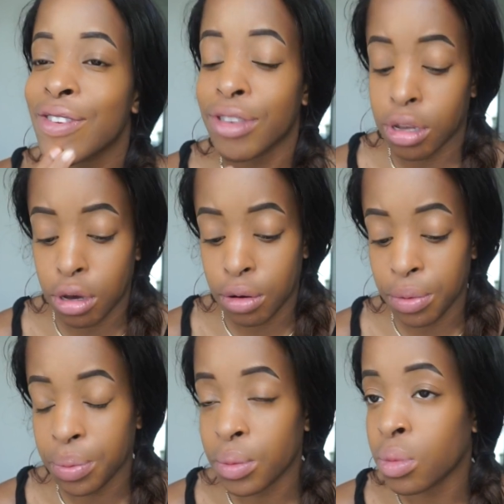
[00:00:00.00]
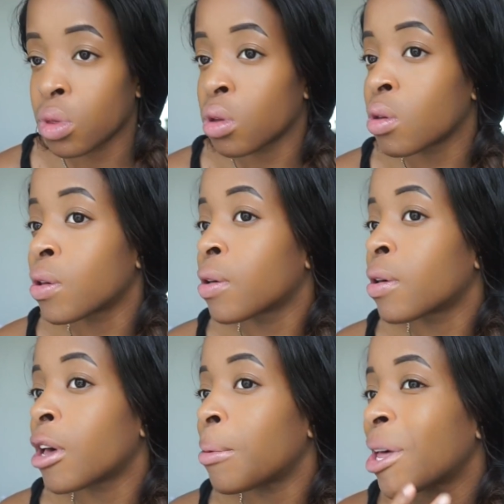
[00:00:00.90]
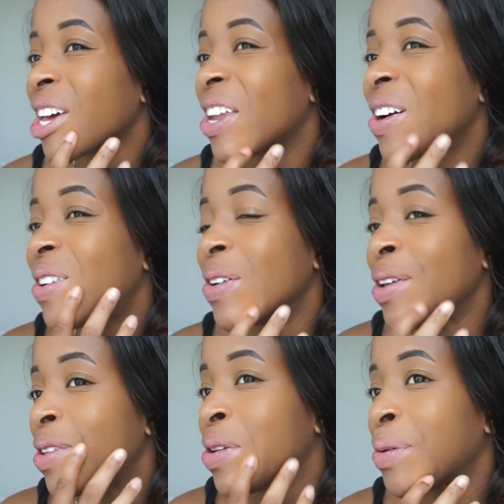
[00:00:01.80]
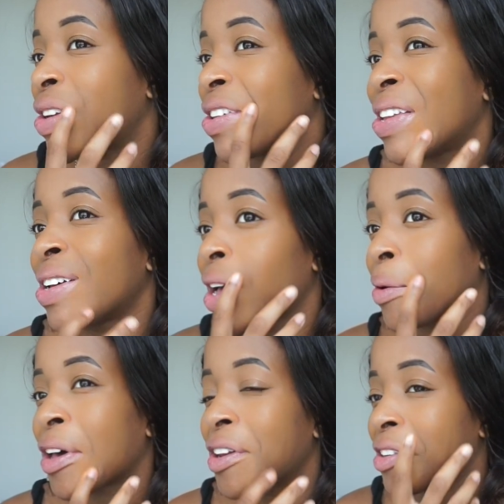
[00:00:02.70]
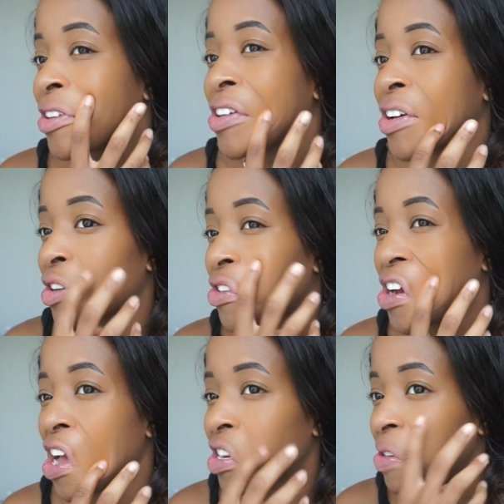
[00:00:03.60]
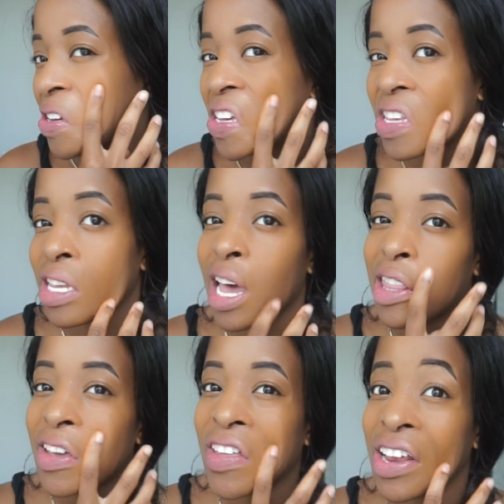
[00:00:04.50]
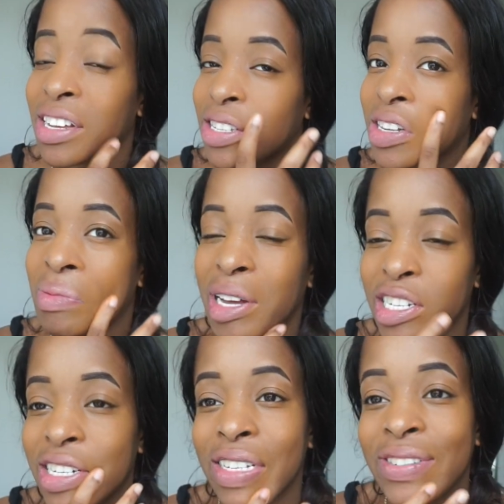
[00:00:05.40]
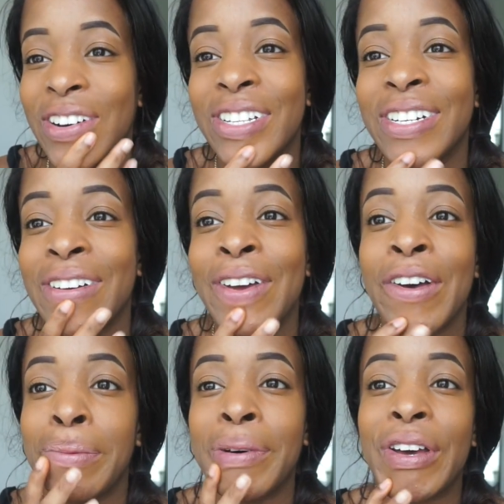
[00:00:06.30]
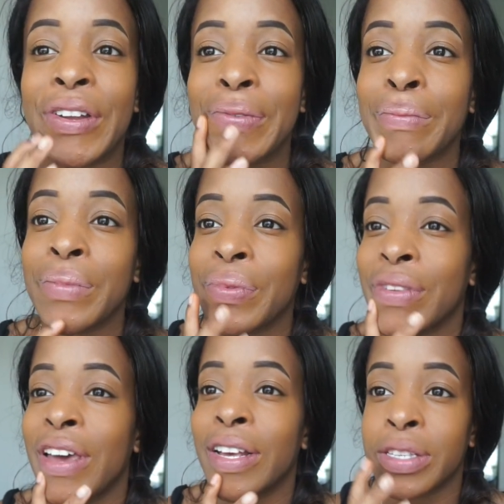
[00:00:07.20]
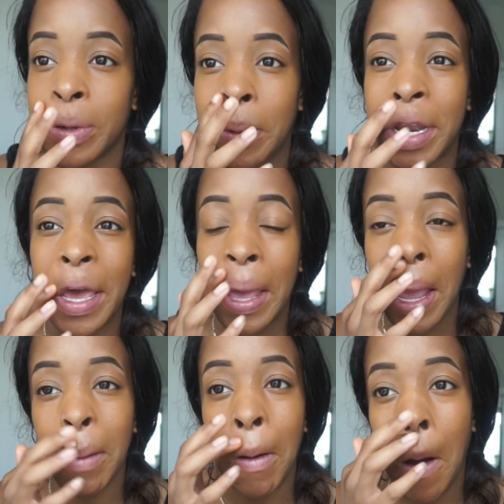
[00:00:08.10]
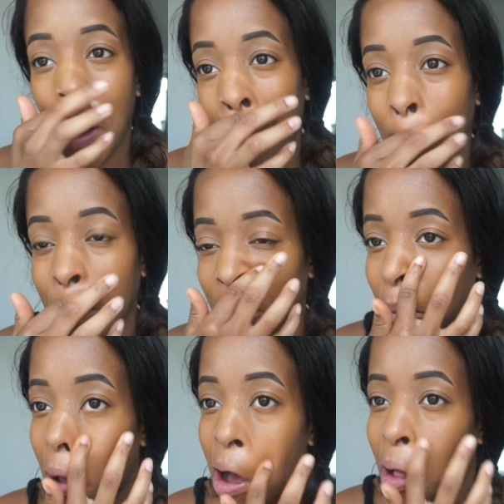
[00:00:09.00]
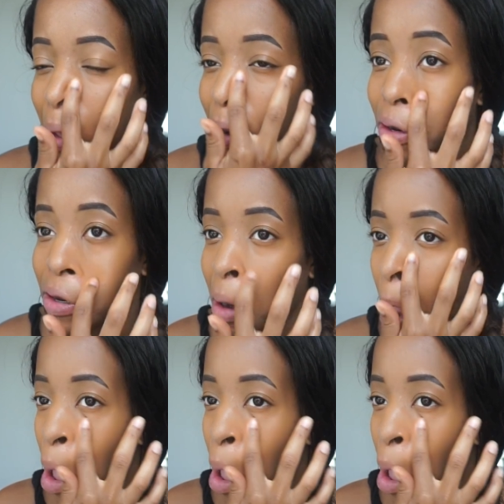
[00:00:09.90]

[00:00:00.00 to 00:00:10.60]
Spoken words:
So I'm not gonna go in too much detail. Like, I'm not gonna sit here and trash him, because at the end of the day, he's still my child's father. But yeah, so when I came home from college,